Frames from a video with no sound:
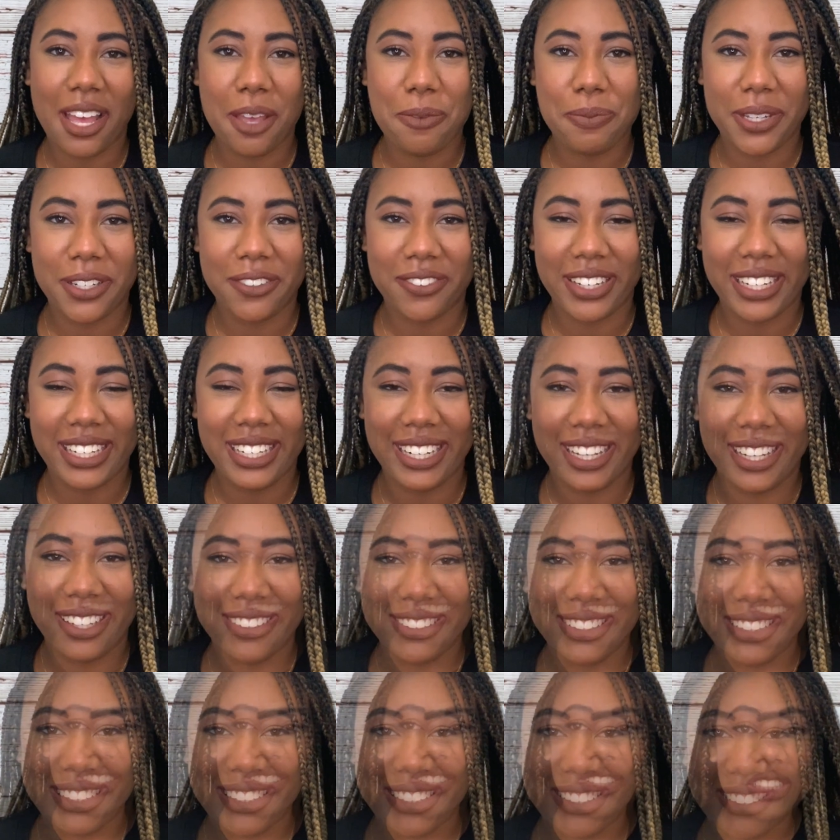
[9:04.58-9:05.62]
in right
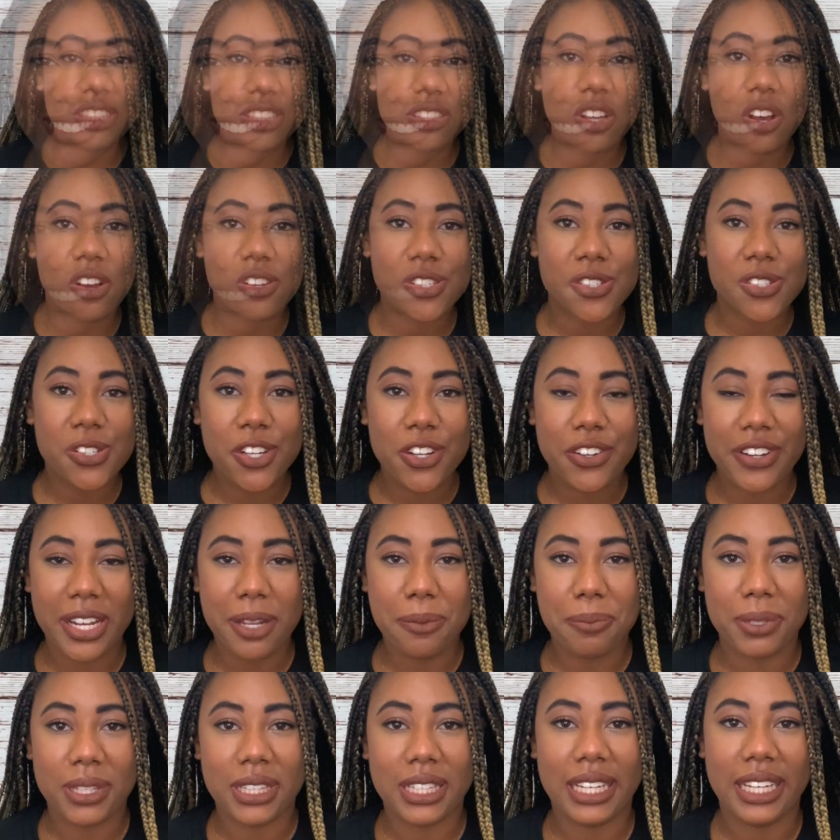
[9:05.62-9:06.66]
now. So this is also a
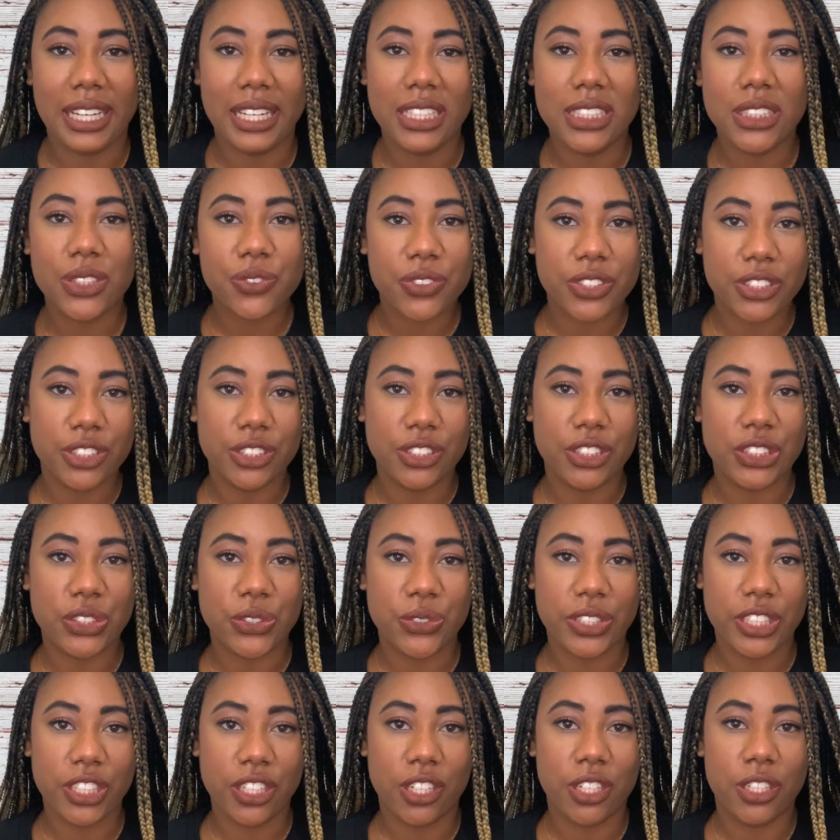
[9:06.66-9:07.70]
great place for you
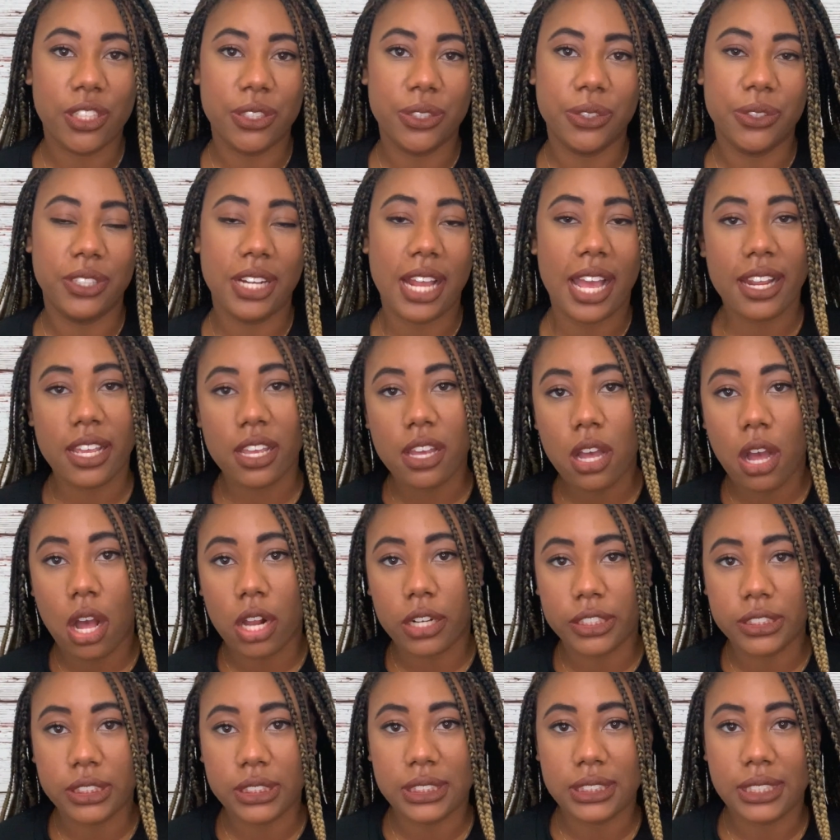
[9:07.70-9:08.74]
to include any
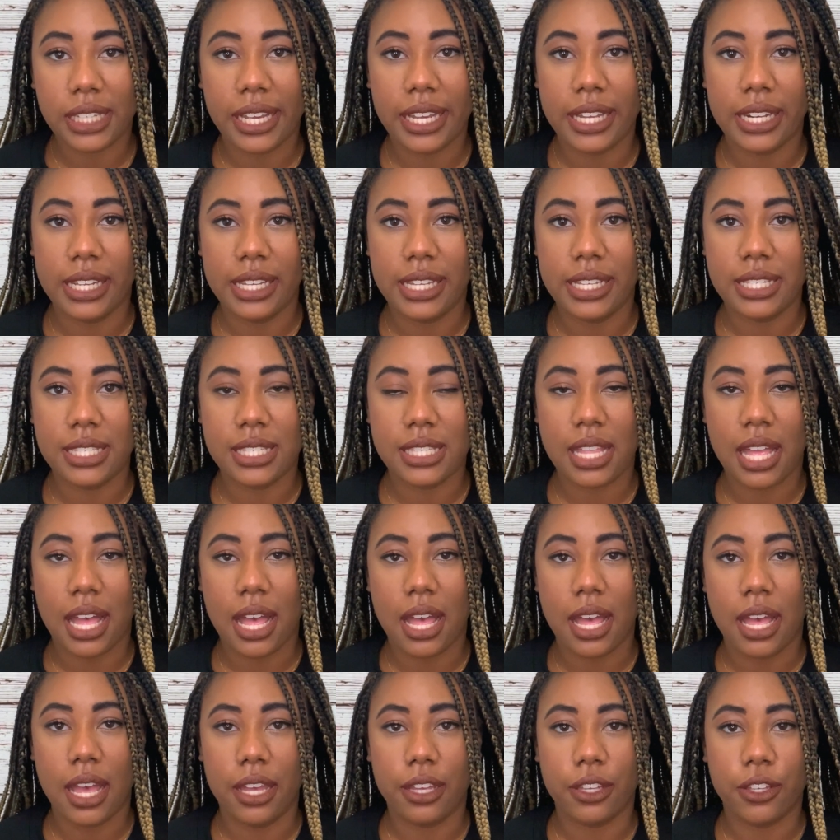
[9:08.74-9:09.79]
honor societies
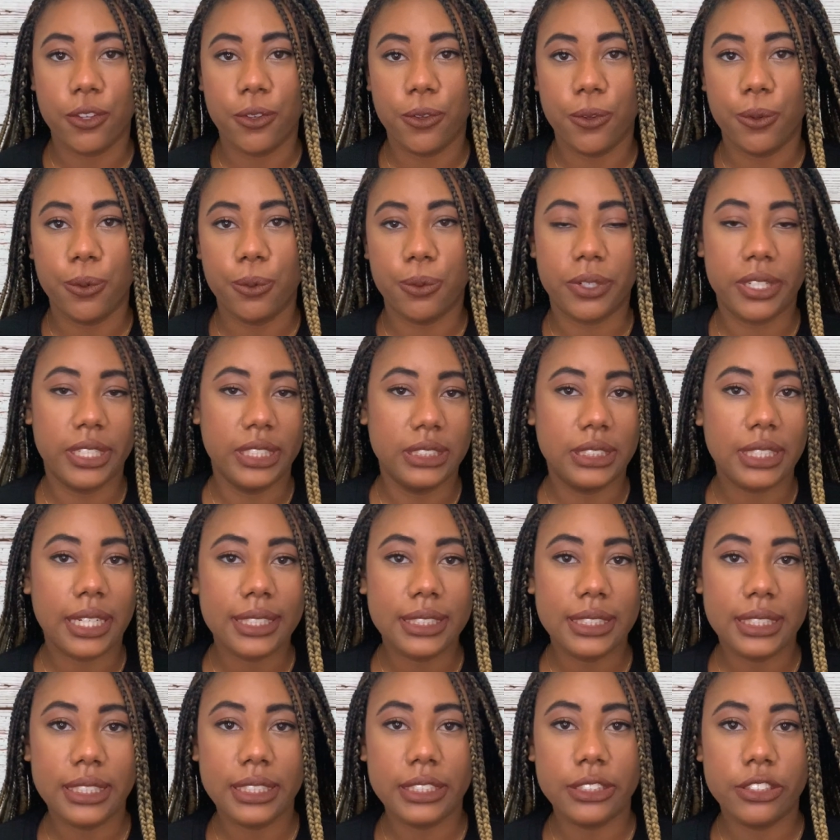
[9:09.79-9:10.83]
that you were
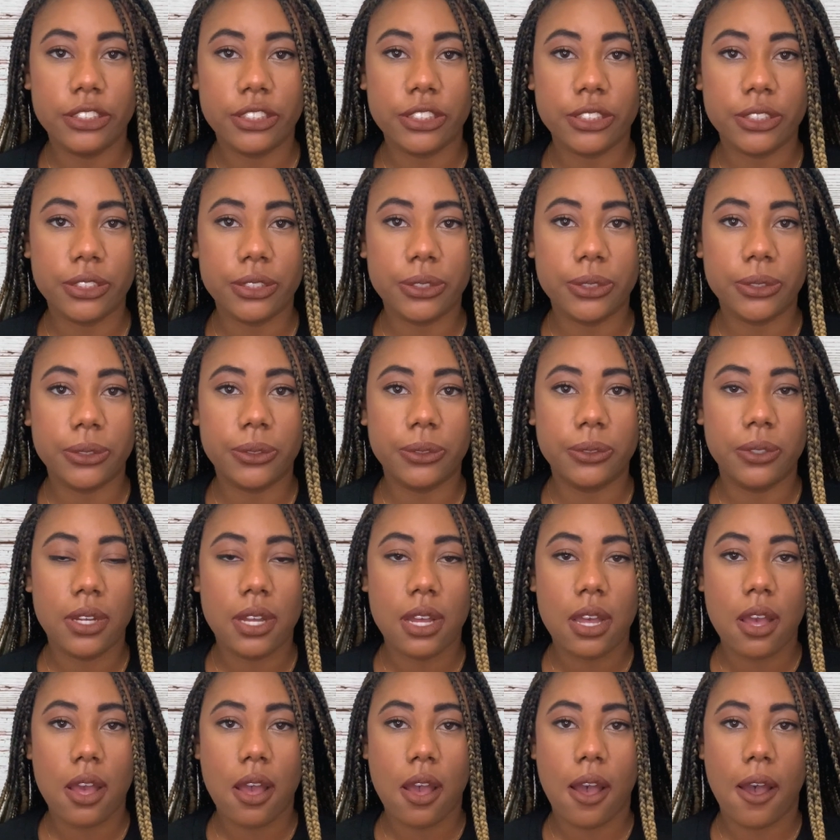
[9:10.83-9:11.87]
inducted into,
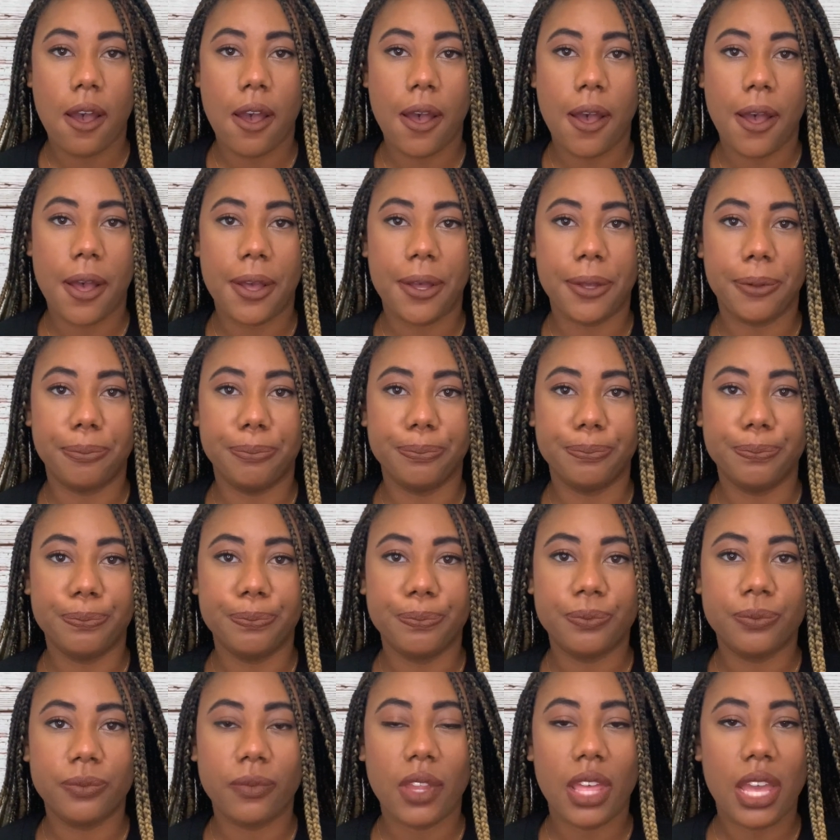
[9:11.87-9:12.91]

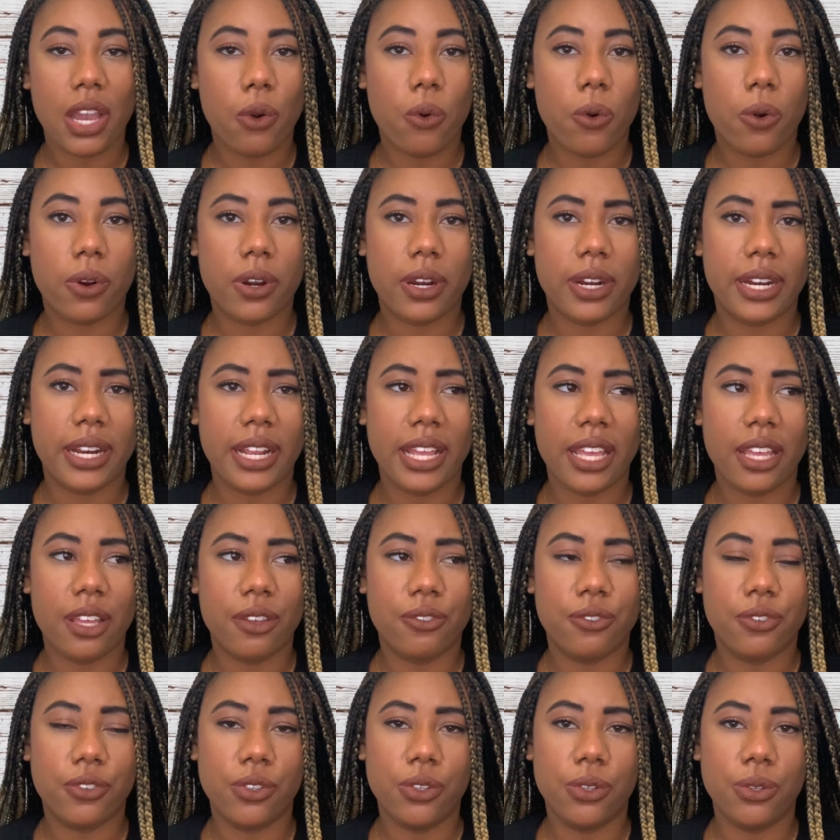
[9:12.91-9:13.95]
or
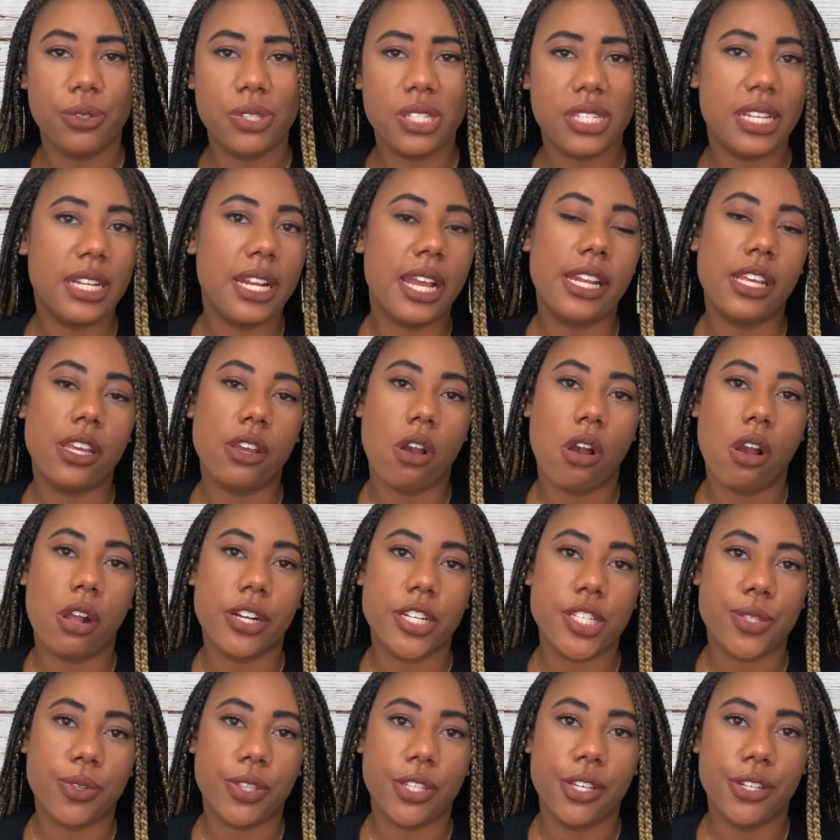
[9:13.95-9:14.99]
if you did any
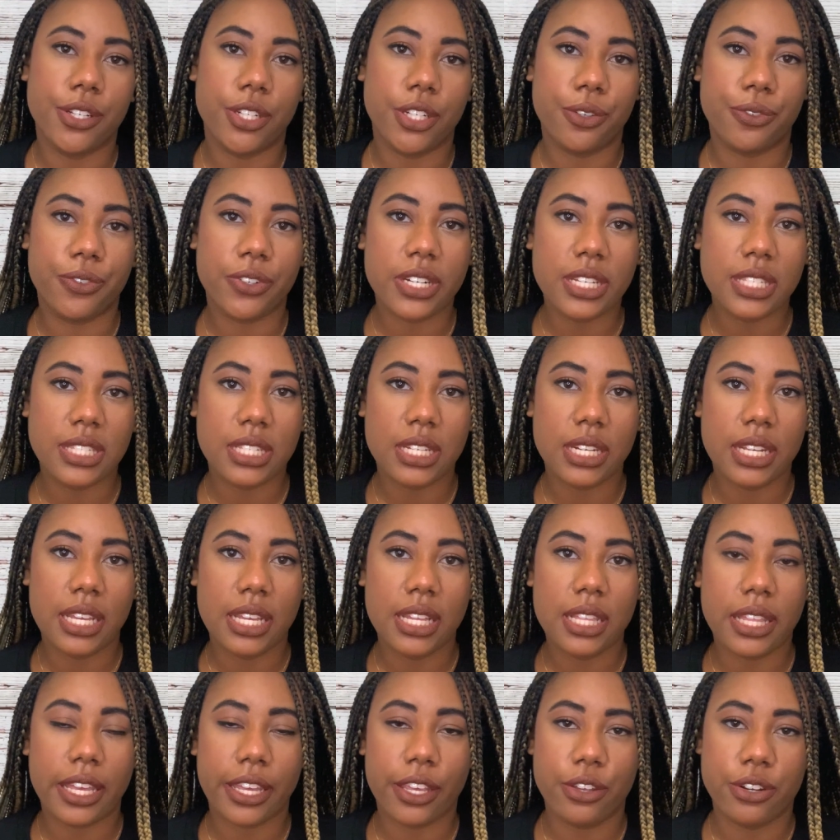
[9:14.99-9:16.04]
honors with your
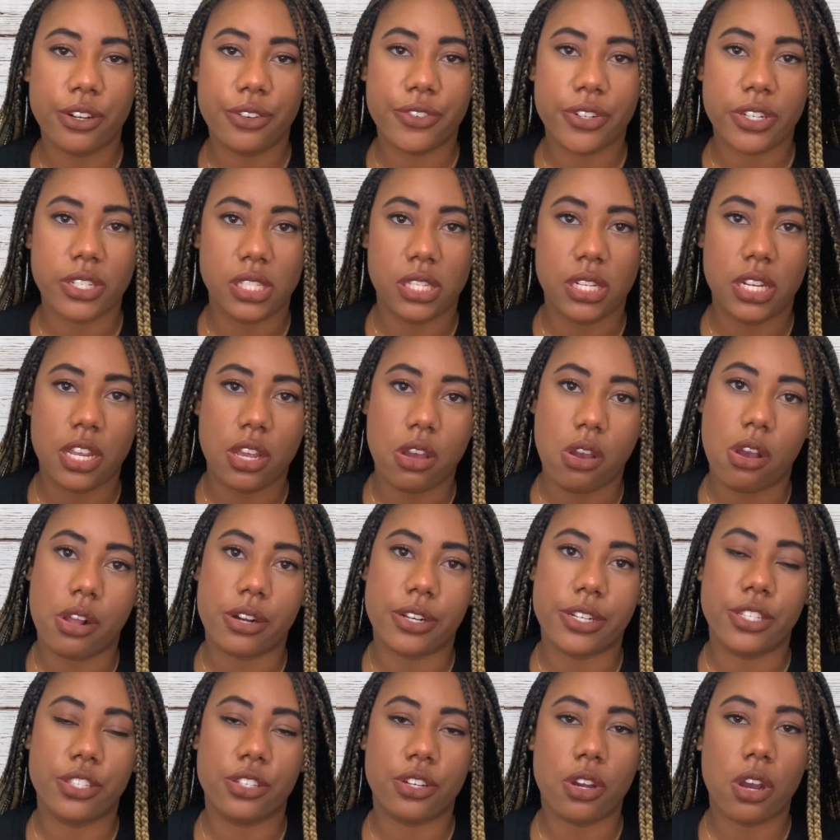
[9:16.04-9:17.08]
university, like university
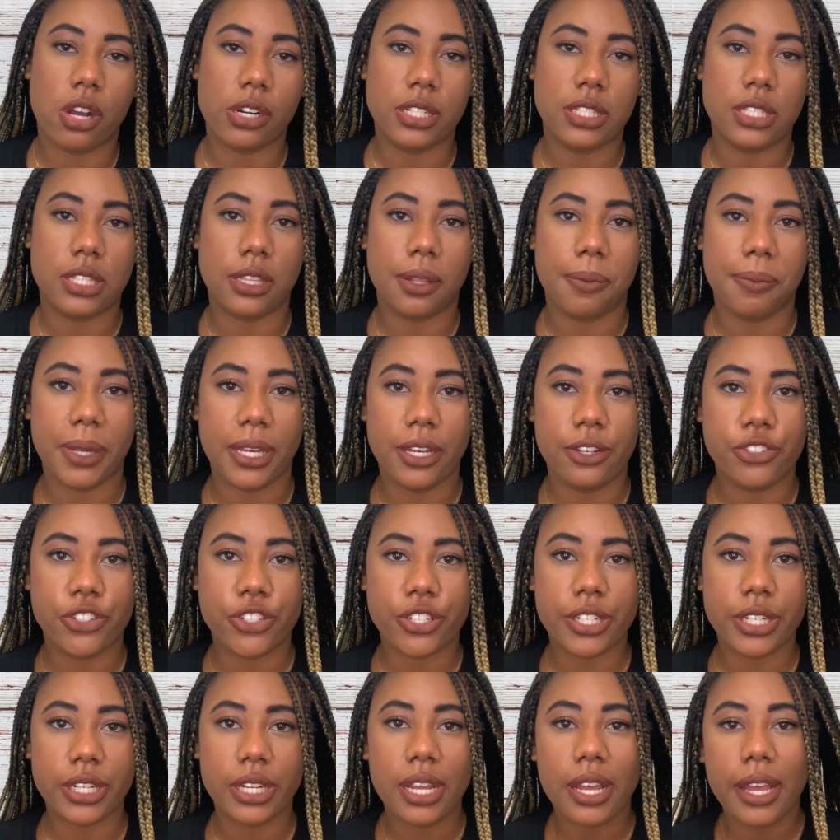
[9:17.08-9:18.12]
honors or honors in the
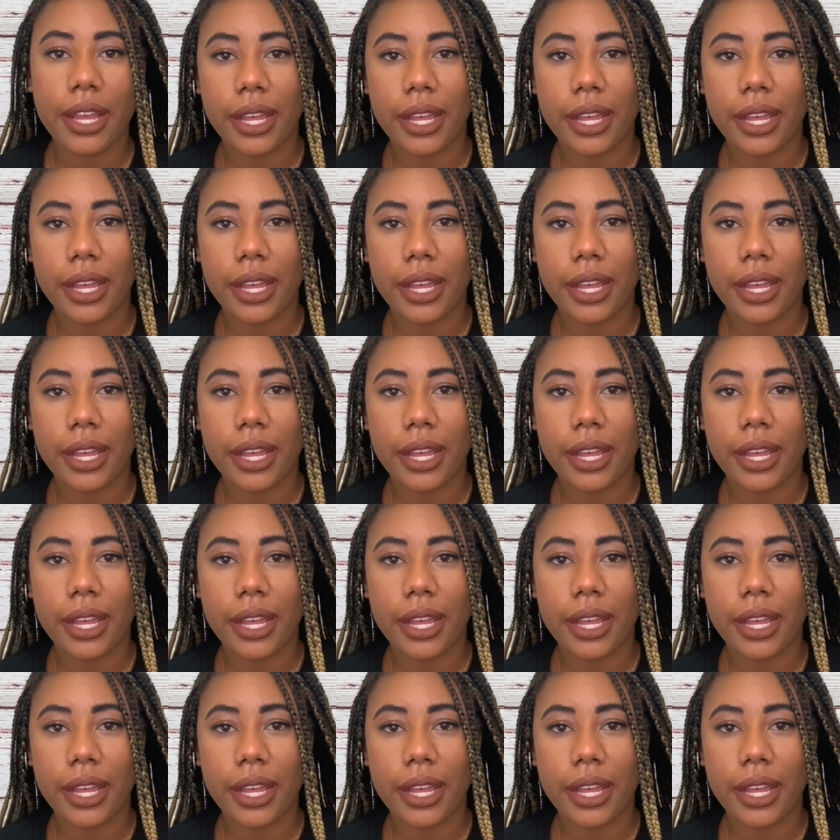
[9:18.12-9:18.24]
major,